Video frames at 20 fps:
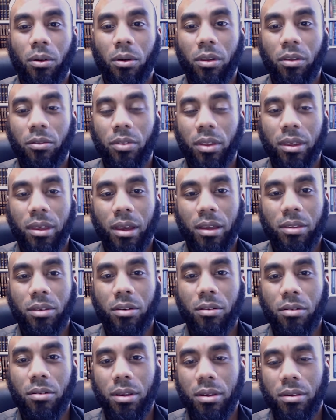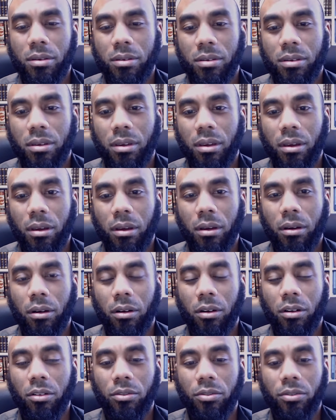of the categories
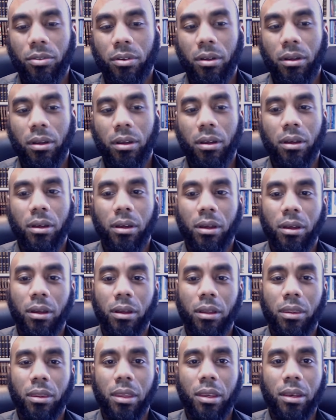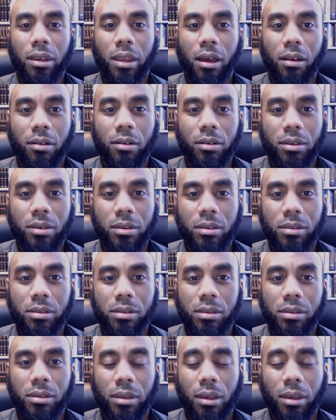of uh, the
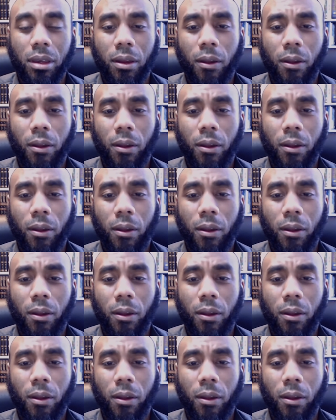inheritors.